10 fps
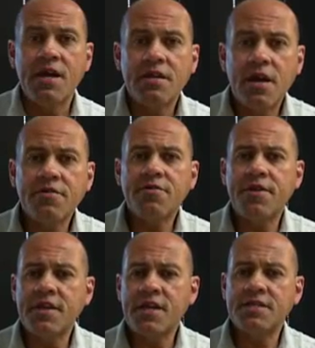The other
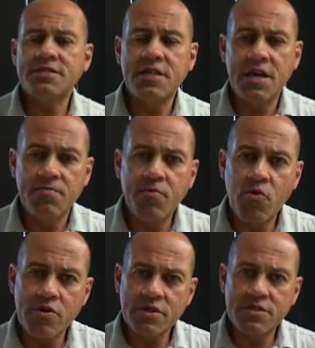thing that's
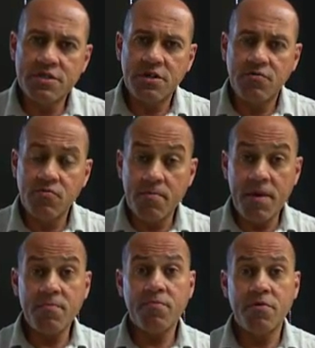important to
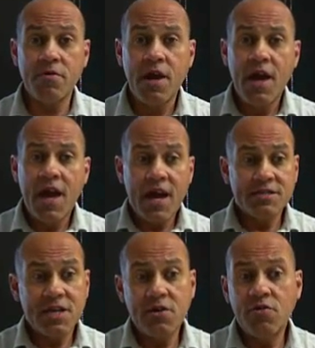remember
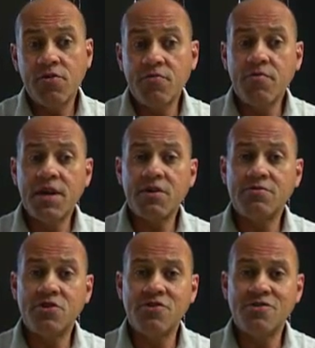as I go through
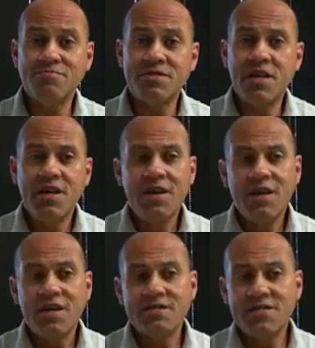Incoterms
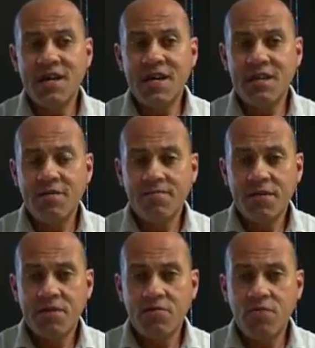is that
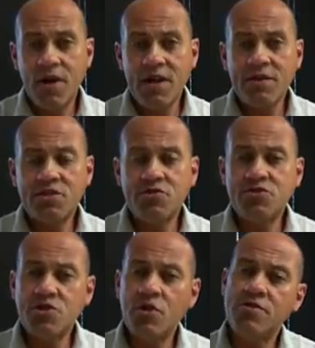the way that you
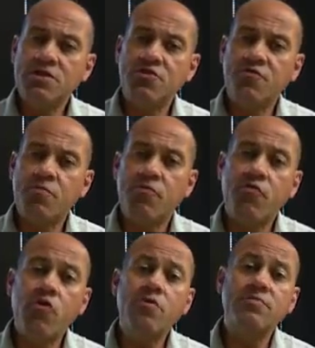show that you've
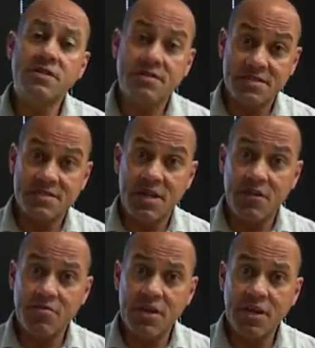performed as a
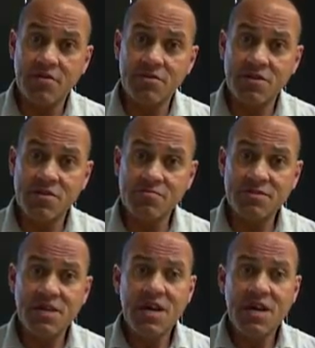seller in Incoterms